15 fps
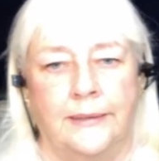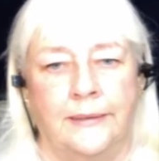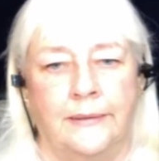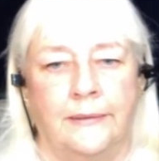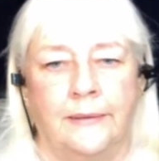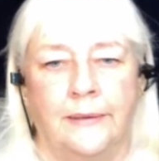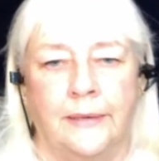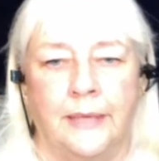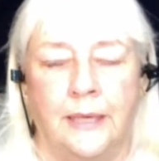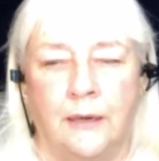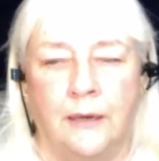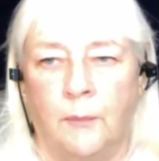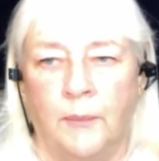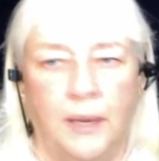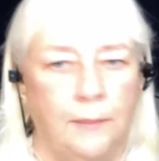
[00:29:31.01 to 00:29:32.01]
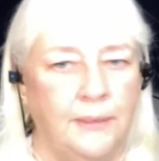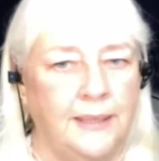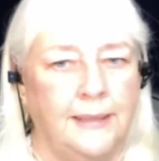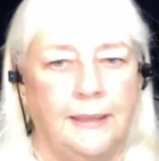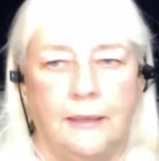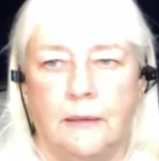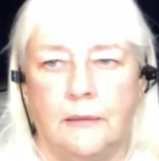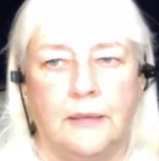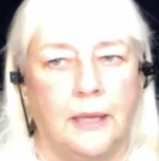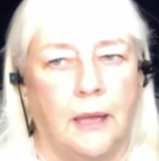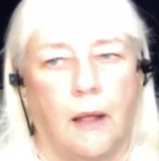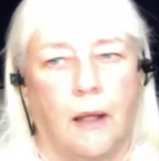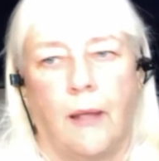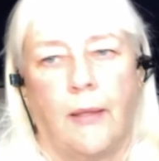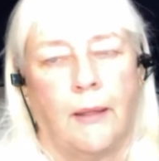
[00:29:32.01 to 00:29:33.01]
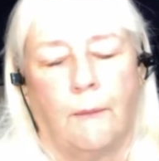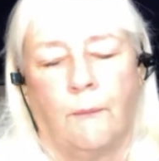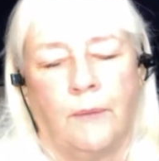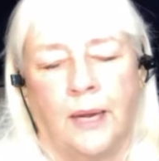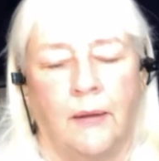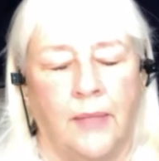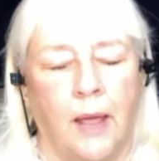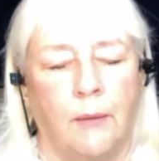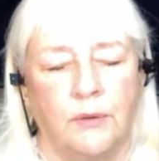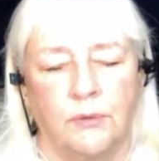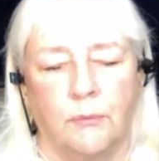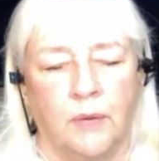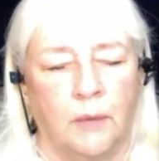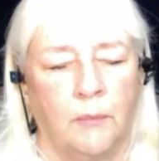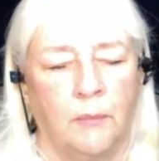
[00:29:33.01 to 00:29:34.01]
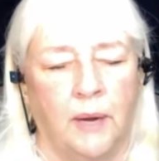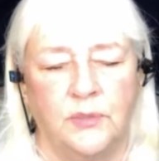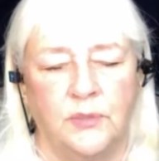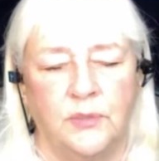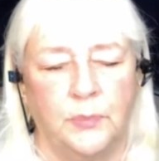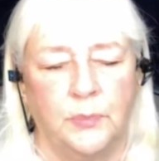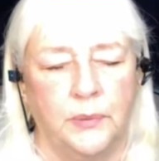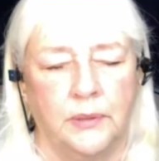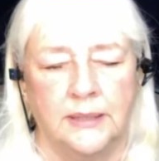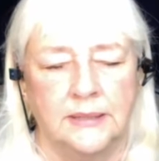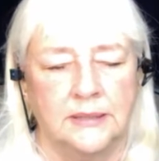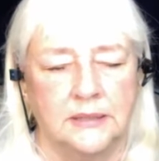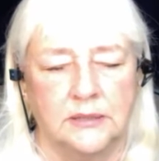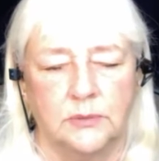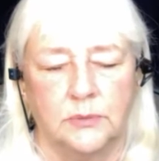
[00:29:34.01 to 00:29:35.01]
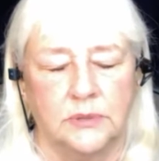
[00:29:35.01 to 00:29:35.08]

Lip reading: and maybe that was one of my experiences.